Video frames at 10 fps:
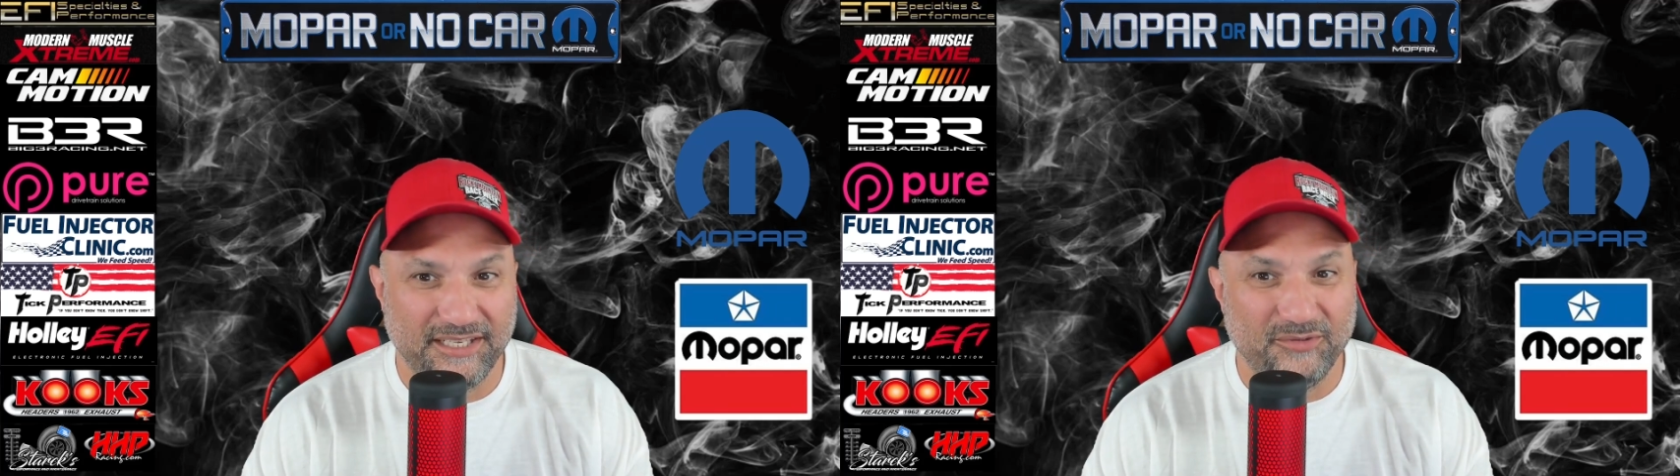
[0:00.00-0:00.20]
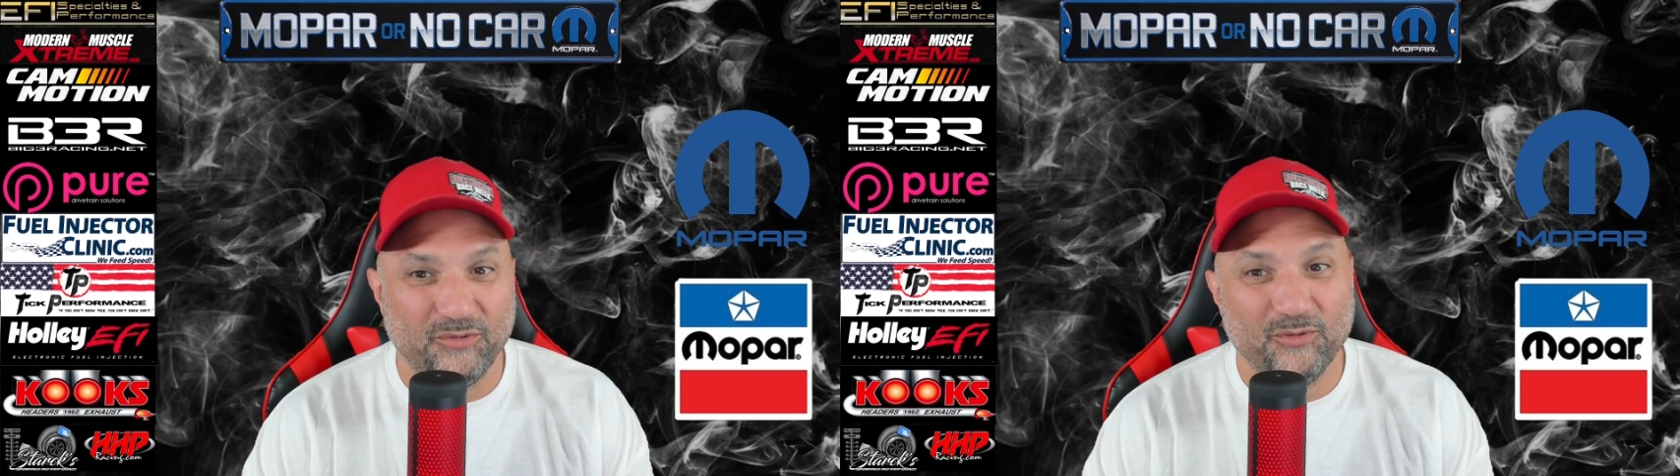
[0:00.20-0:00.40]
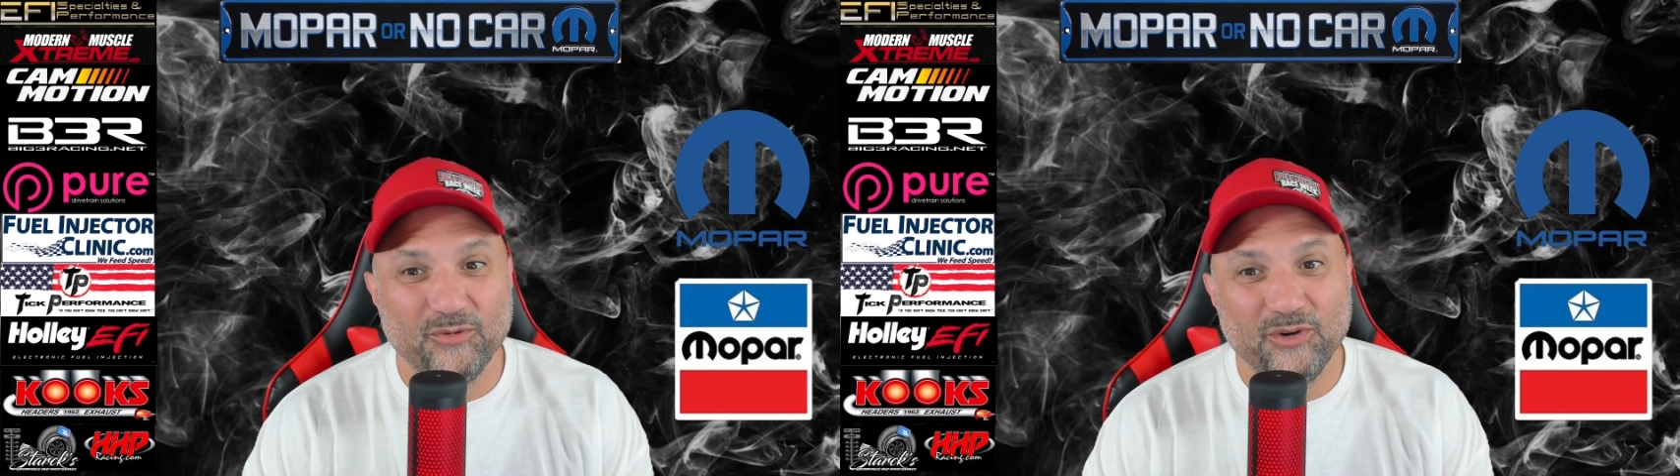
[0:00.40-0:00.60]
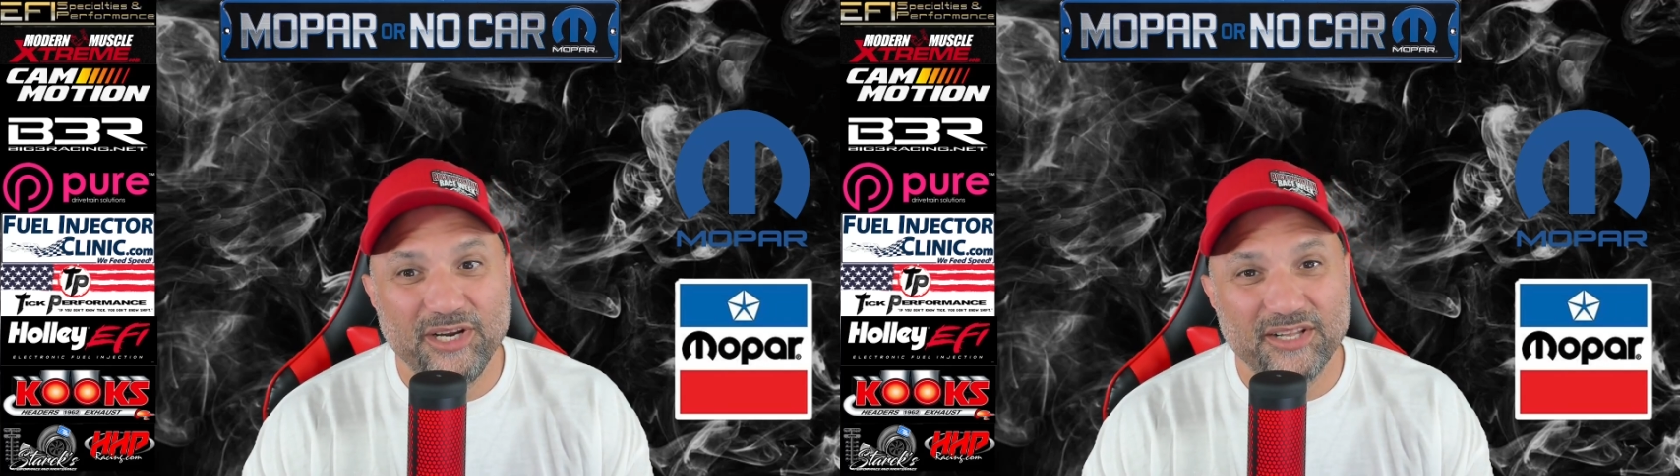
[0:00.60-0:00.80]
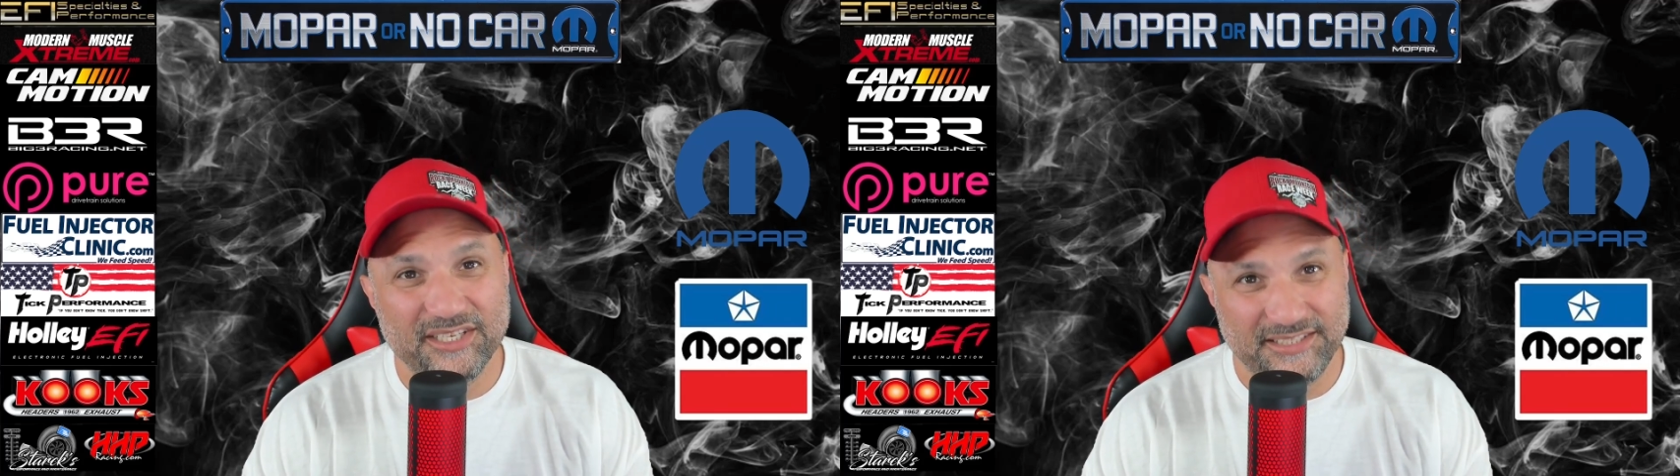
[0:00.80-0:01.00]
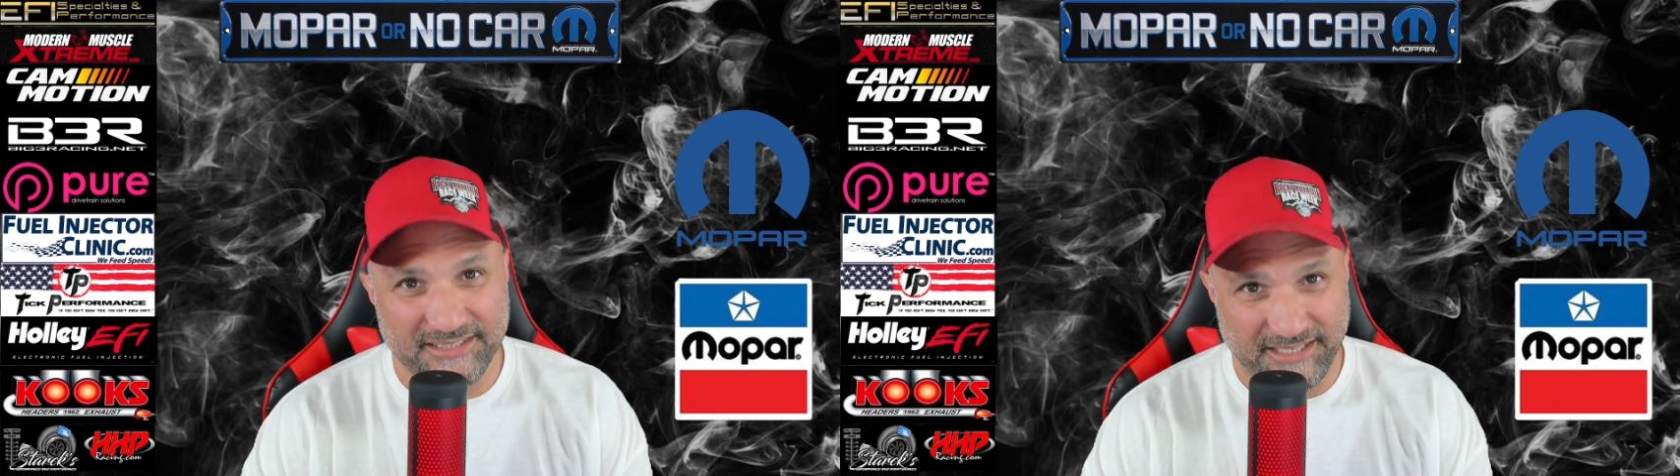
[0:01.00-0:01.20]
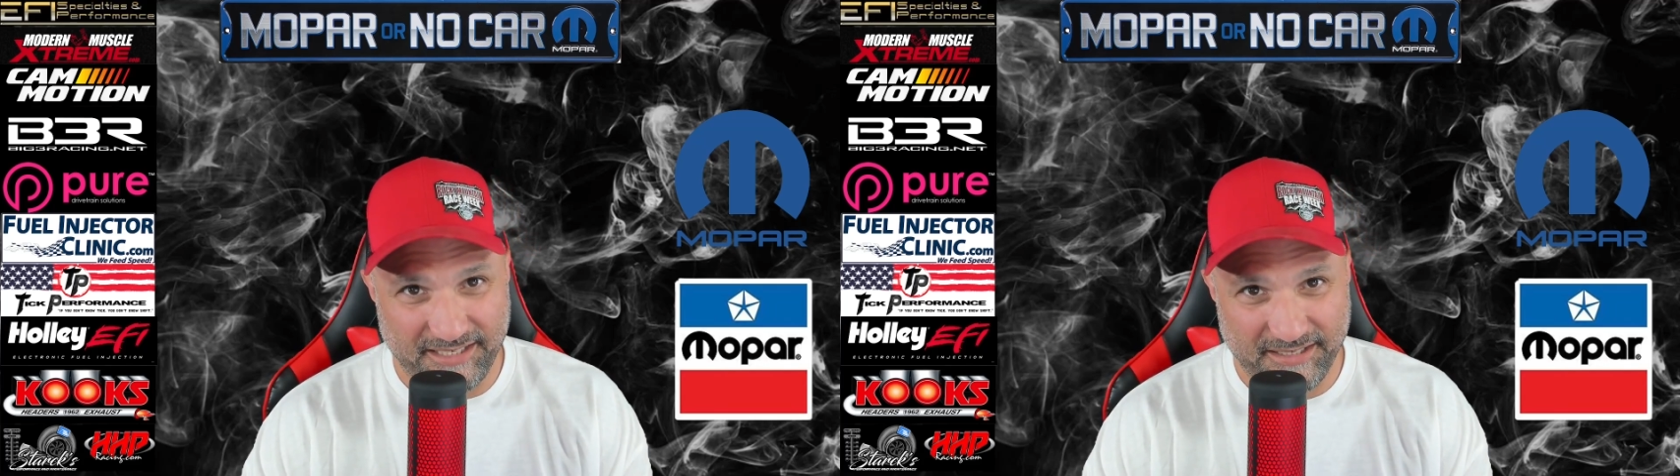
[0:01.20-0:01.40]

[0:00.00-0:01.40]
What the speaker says: and really see